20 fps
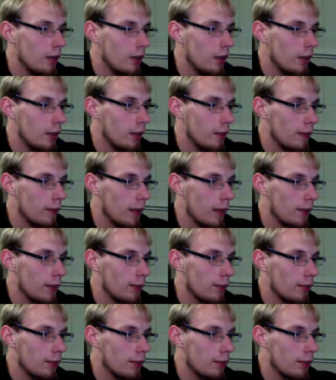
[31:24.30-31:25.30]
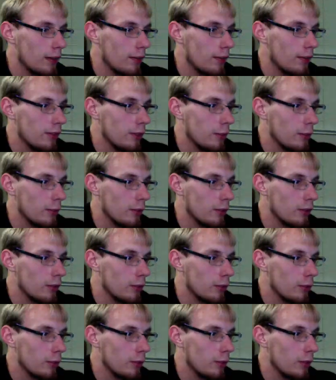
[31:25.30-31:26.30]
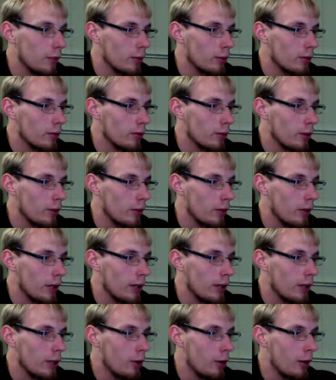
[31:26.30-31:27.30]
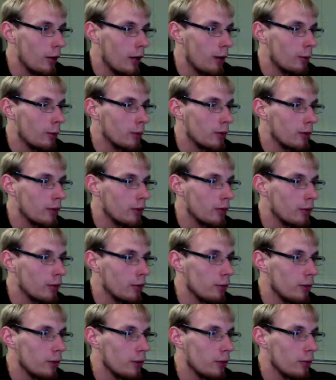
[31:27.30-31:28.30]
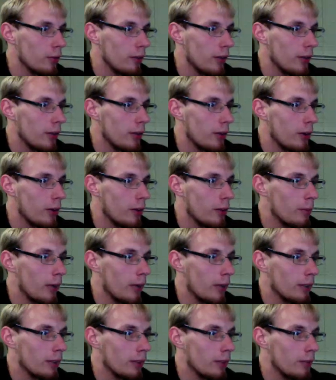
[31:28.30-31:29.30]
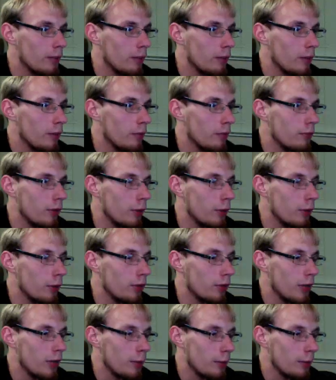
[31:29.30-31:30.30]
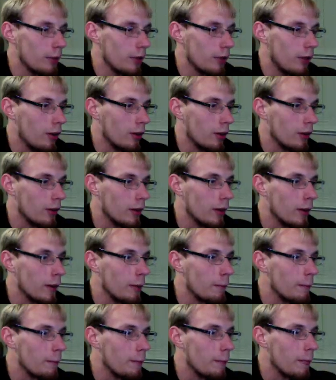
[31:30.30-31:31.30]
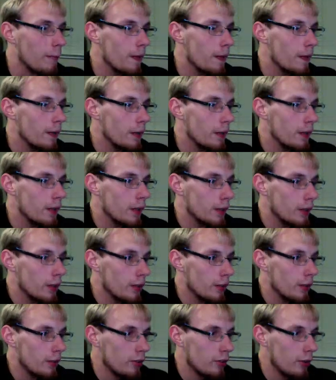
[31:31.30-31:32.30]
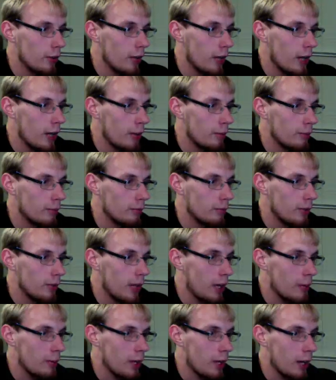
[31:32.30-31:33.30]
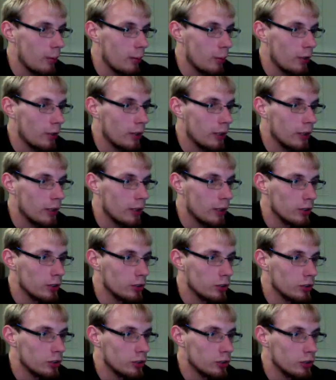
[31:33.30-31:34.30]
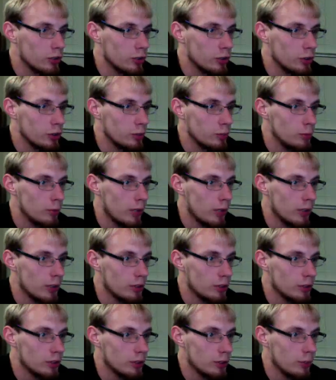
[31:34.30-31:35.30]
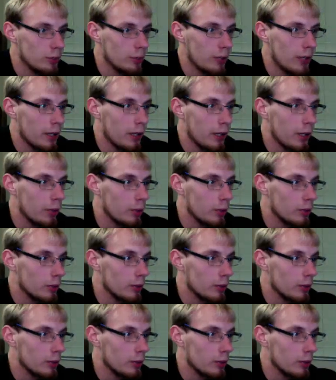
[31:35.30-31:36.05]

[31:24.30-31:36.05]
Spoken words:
and that's how I'm going to do those. So I know how I'm going to do those, and I know I'm not going to involve Photoshop at all in them. So I'm not worrying too much about